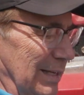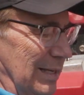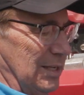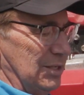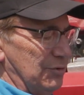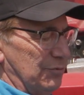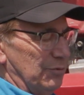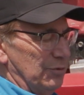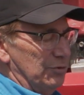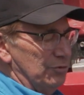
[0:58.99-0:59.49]

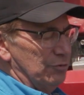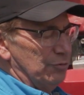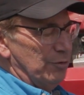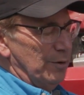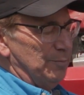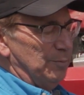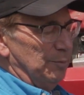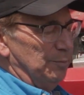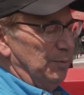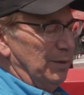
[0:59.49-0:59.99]
is for the
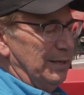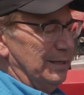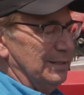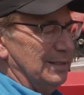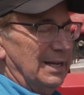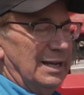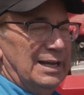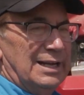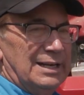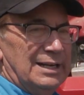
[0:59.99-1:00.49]
stripper plate
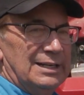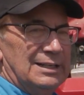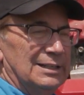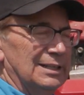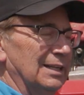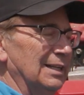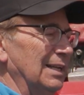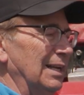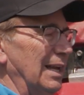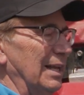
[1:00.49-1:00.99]
to hit it
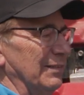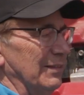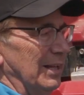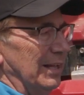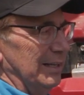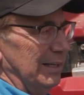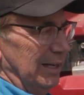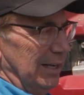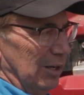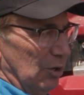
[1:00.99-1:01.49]
and
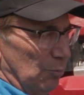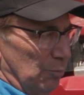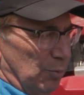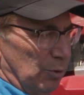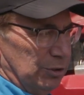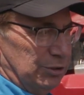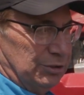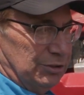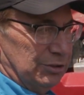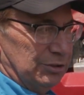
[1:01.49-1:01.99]
then it'll
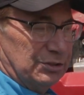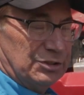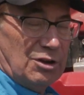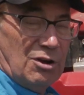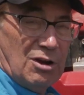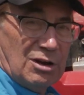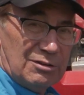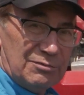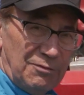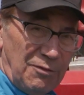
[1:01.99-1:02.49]
push the
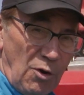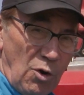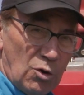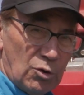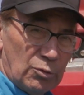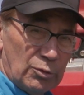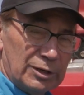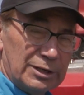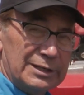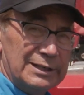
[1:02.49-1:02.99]
stalk
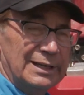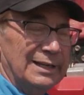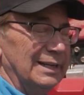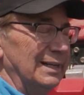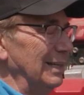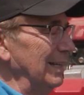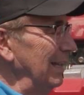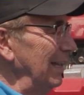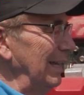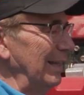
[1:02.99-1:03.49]
forward
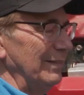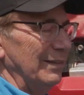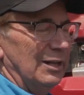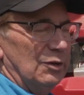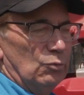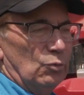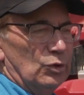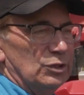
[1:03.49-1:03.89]
and then